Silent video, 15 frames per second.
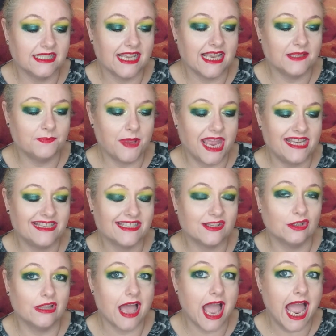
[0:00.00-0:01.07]
it says
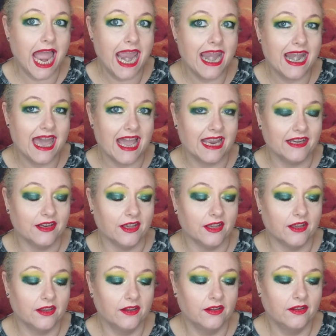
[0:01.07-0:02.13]
pencil eyeliner.
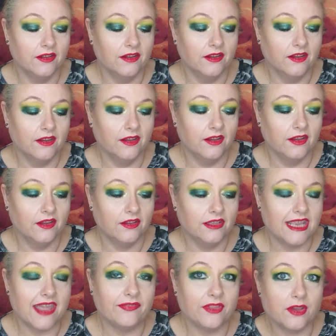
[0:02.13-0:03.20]

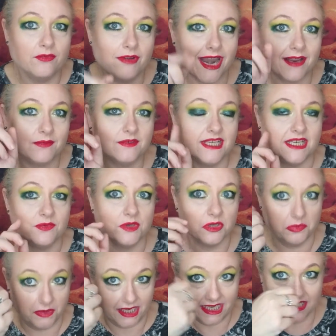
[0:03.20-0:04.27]
Yet they're rounded, which
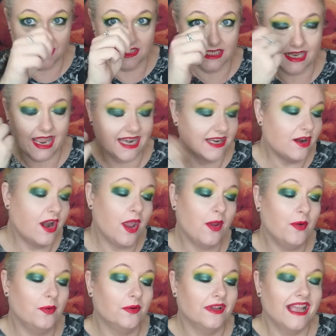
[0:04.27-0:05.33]
would be easy to get. I don't
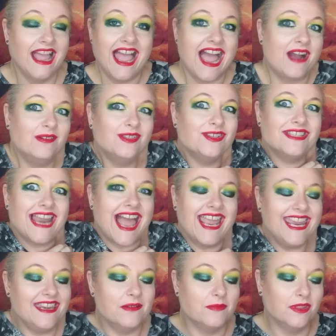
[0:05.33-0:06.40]
know. I was just
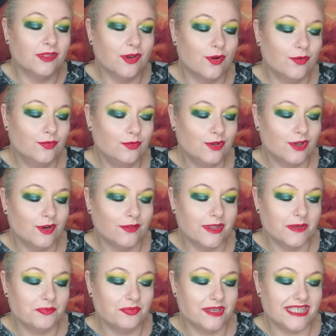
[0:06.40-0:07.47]
eyeing them and thought, oh, look at all
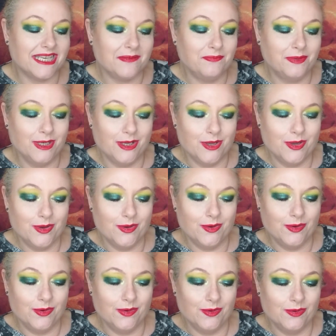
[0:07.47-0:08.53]
those pretty
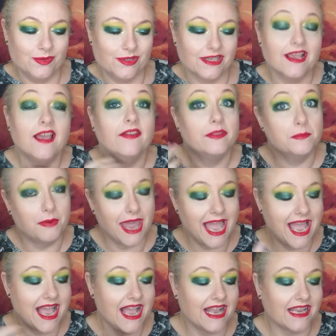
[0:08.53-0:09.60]
blues. The
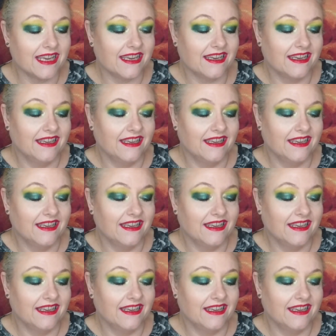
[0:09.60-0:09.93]
black.